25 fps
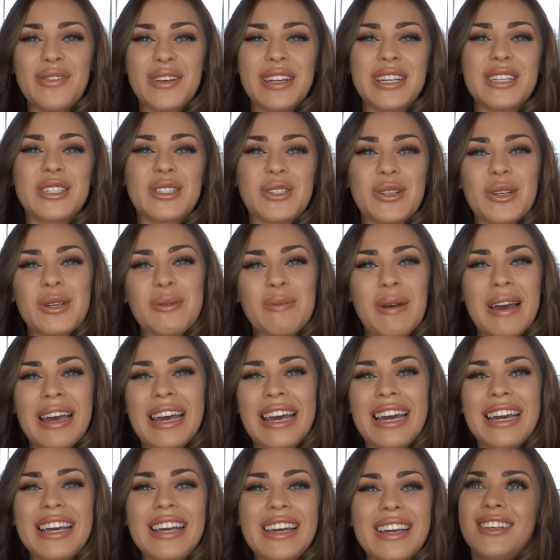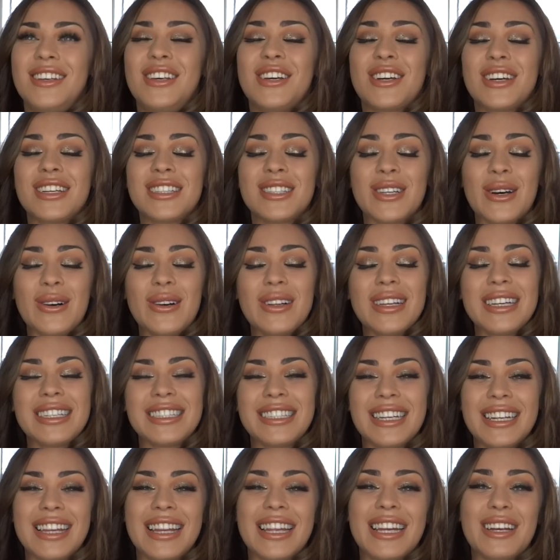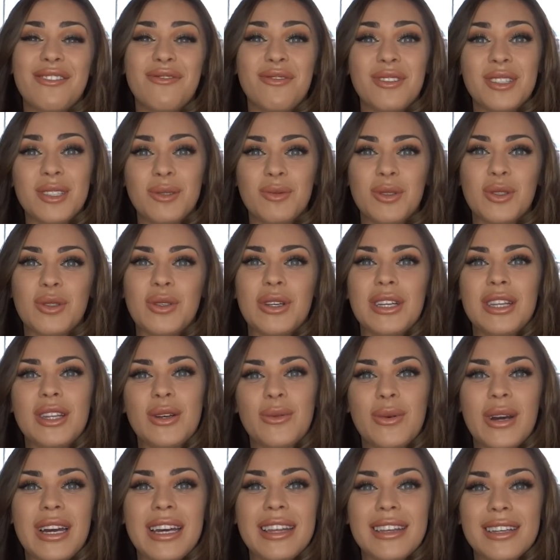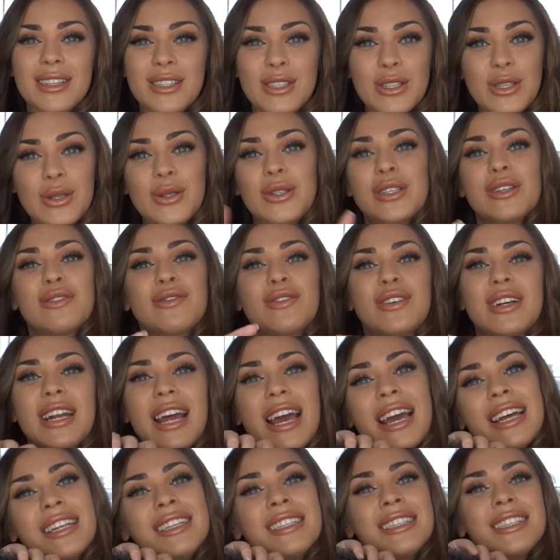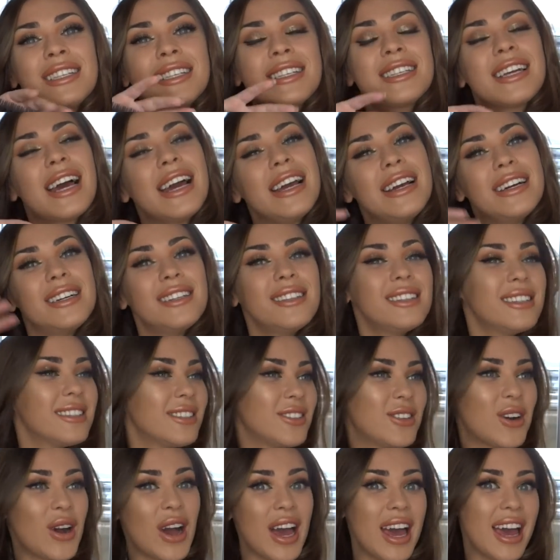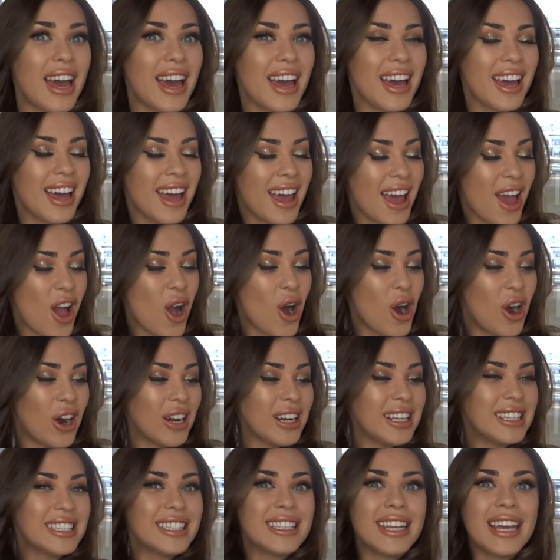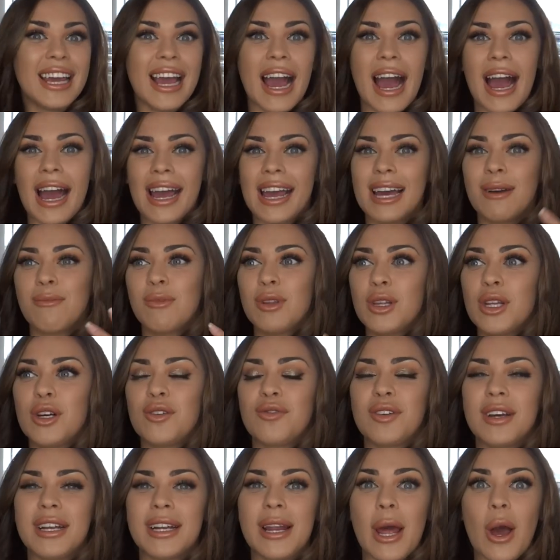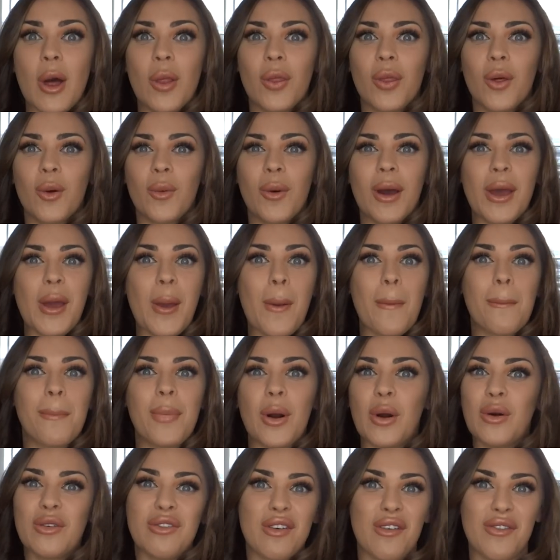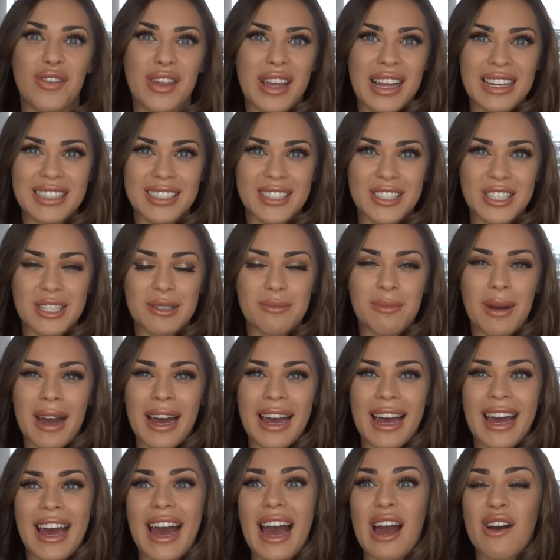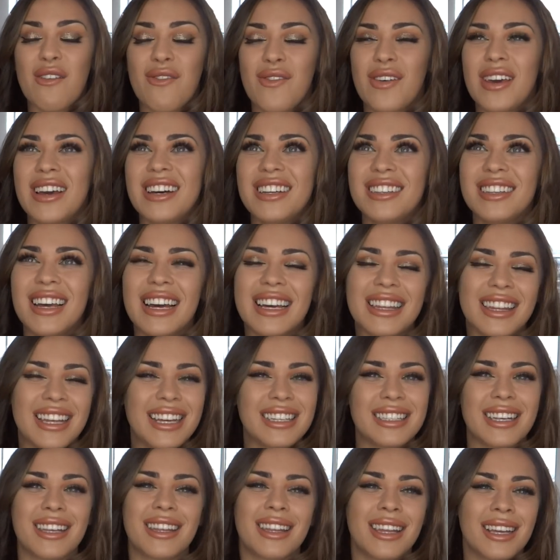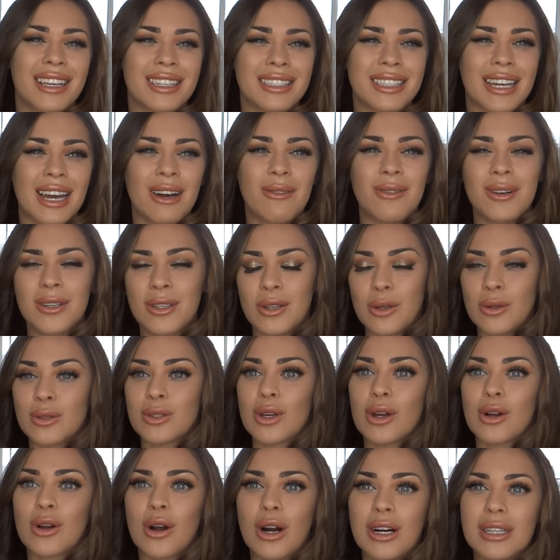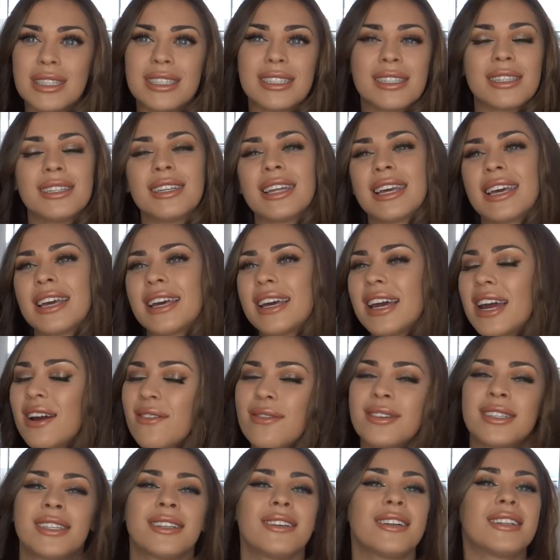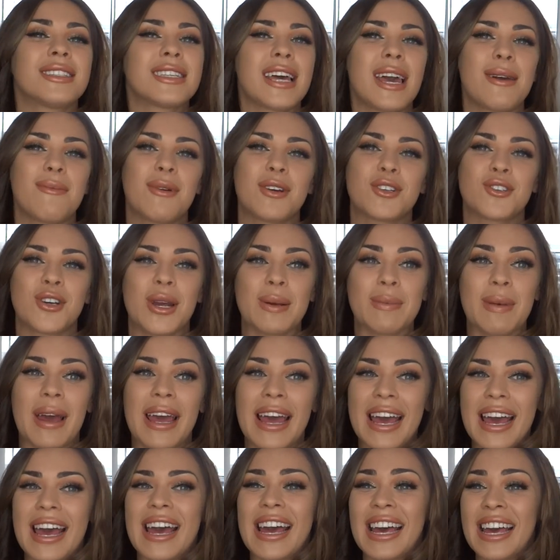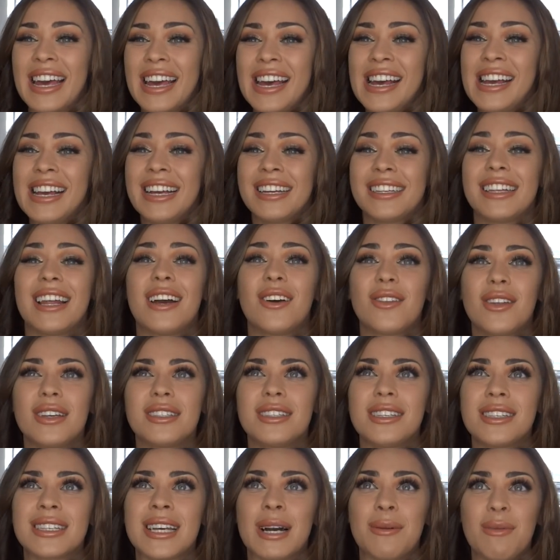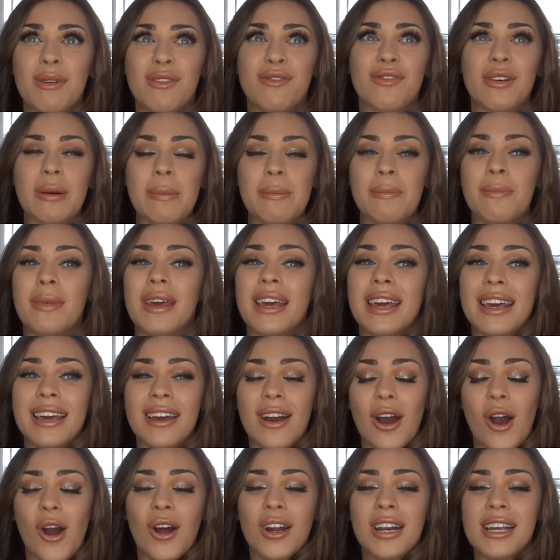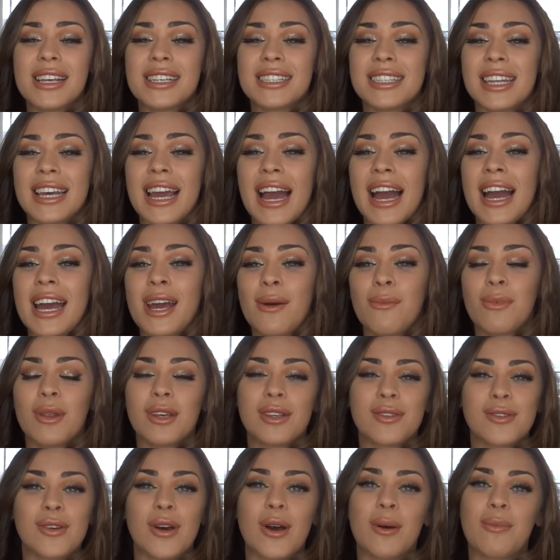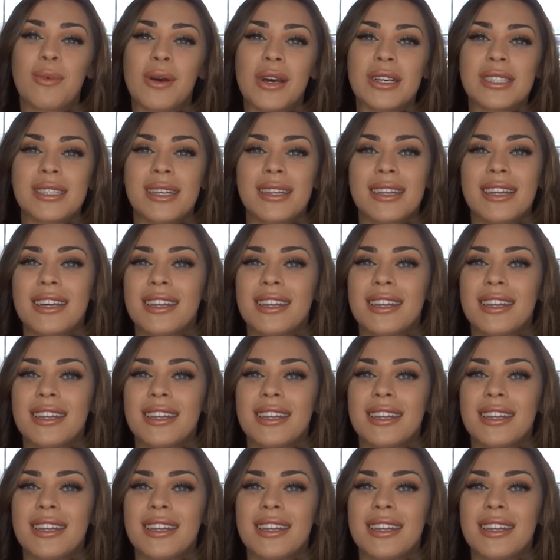I've finished doing my hair. You can totally see the difference between the way the two different ends style your hair. Honestly, I am loving the way both of the ends do my hair. I feel like these are things that I will use constantly, every single time I dry my hair. Now this is coming from me. Honestly, I am the sort of person